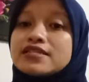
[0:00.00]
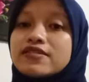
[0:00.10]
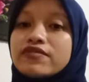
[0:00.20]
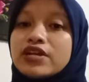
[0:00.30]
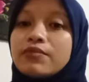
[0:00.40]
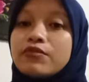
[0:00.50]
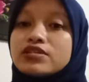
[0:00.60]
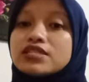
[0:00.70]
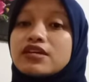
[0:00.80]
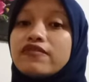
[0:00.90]
Several
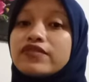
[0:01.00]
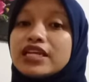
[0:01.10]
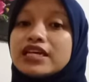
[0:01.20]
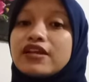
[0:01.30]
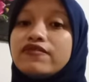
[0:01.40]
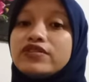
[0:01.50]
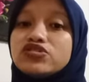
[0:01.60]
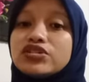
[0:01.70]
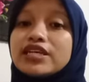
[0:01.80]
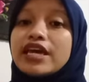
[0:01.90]
modes of illegal
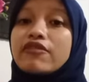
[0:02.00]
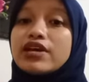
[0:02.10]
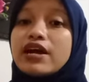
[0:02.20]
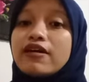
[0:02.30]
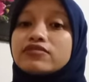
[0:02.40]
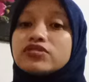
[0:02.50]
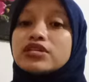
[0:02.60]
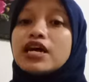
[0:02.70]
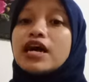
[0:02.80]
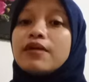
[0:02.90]
fishing carried out,
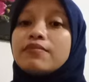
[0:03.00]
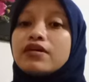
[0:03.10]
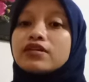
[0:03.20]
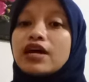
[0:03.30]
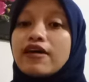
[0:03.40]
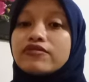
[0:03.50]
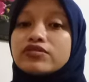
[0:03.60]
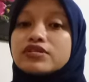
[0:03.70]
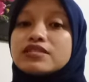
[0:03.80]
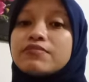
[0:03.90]
among
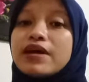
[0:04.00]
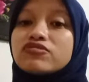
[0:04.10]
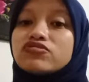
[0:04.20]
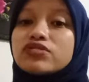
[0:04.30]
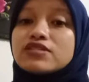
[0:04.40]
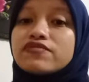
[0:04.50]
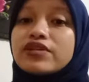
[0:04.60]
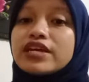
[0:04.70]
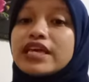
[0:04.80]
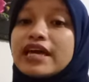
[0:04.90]
others, by
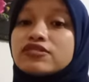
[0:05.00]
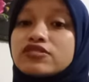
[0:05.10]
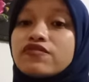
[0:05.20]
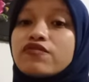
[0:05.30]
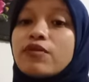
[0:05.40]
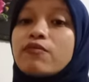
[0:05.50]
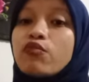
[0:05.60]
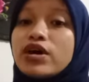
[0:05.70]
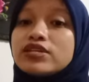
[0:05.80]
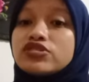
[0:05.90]
transferring catches
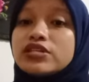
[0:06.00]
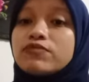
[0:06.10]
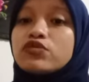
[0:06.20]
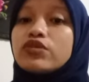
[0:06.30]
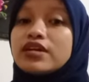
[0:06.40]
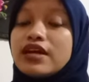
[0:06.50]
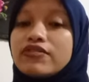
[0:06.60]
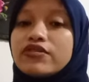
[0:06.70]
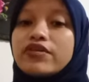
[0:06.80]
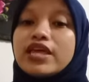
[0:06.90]
from one ship to
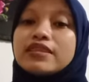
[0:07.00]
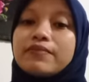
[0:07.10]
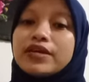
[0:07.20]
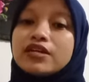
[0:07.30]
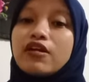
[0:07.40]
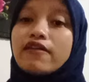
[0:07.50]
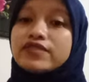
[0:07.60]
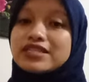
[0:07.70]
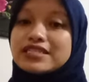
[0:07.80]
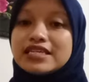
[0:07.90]
another in the middle of
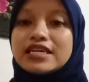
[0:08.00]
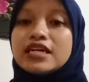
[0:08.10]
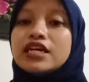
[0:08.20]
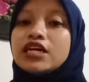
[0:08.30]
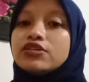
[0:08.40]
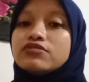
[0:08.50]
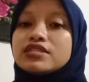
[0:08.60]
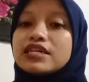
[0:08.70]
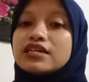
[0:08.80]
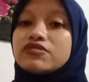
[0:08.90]
the sea,
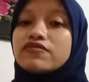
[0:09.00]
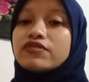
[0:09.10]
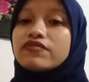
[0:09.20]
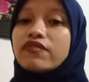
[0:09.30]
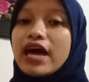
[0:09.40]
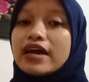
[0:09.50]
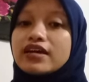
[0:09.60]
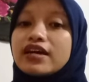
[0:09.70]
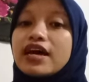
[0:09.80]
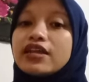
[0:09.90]
using a different flag
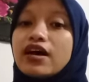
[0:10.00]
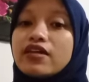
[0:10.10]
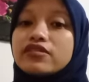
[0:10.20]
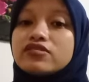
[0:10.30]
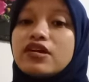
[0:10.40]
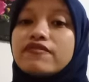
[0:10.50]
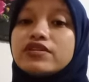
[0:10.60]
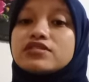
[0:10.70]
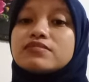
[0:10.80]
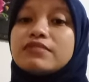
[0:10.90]
and other
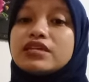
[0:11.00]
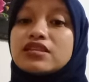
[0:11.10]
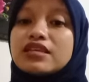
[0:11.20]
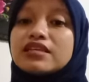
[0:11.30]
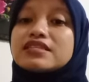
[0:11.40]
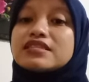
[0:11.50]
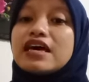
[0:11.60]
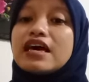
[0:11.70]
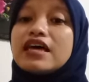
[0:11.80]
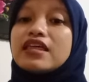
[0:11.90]
devious methods
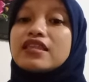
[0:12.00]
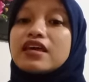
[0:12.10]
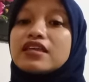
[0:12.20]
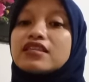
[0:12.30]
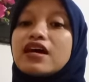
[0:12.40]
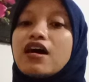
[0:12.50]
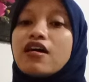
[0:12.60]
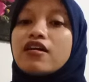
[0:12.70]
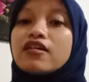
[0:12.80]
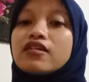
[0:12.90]
that
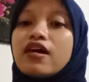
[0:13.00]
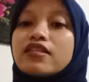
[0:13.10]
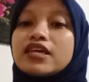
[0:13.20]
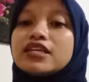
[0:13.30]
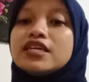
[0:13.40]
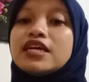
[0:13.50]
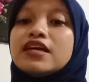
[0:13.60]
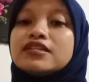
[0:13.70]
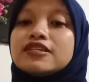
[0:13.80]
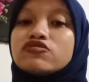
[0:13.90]
are often
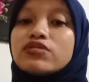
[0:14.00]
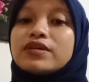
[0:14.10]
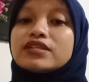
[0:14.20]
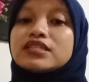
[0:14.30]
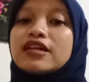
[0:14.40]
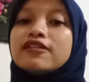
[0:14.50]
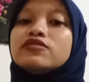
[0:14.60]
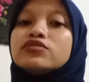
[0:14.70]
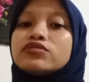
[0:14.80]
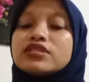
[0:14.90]
detrimental
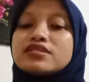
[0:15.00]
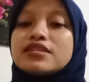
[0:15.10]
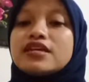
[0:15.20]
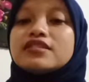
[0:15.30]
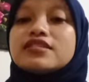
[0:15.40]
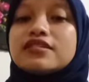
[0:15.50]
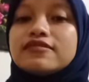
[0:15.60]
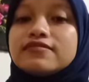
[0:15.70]
to the state.